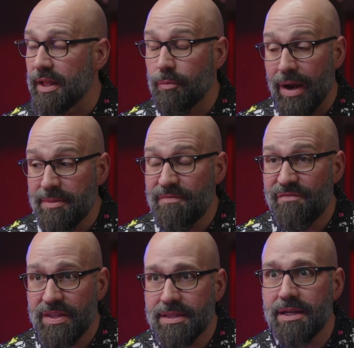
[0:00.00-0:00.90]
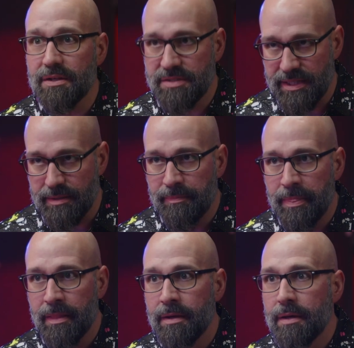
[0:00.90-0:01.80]
Like when I'm in fifth gear, team,
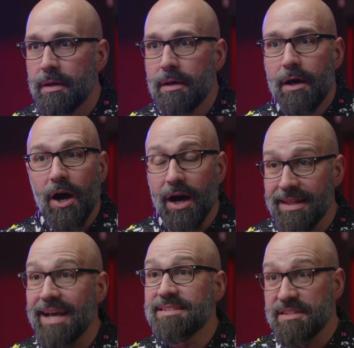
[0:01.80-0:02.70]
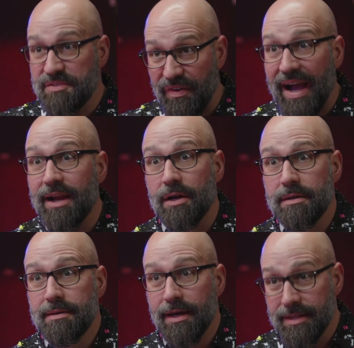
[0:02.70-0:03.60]
unless it's fire,
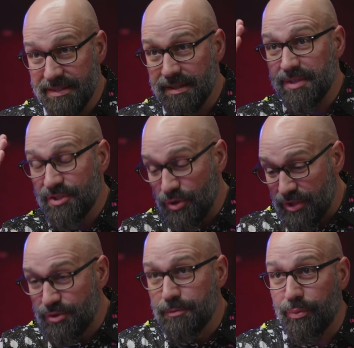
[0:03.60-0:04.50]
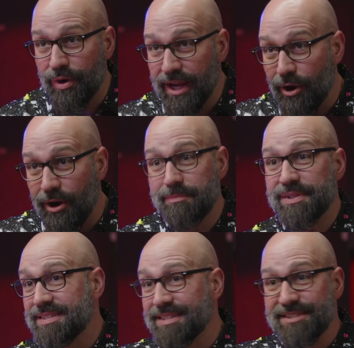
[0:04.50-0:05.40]
unless something's going to bring our
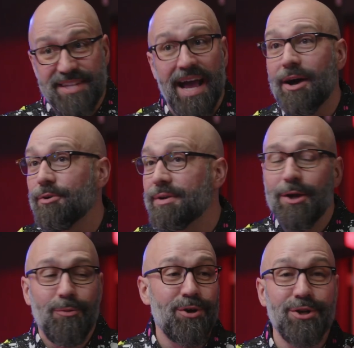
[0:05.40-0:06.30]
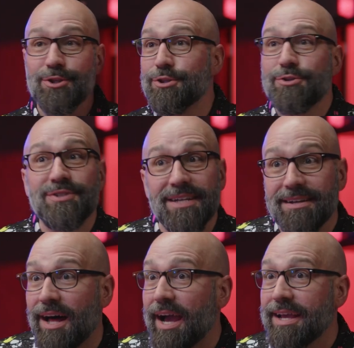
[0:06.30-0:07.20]
business down, we're going to lose a
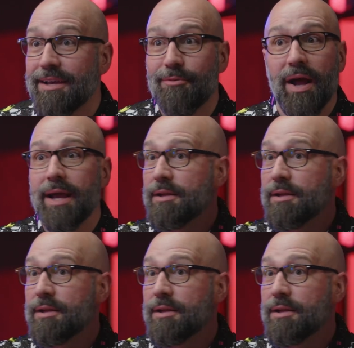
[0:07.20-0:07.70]
client, right?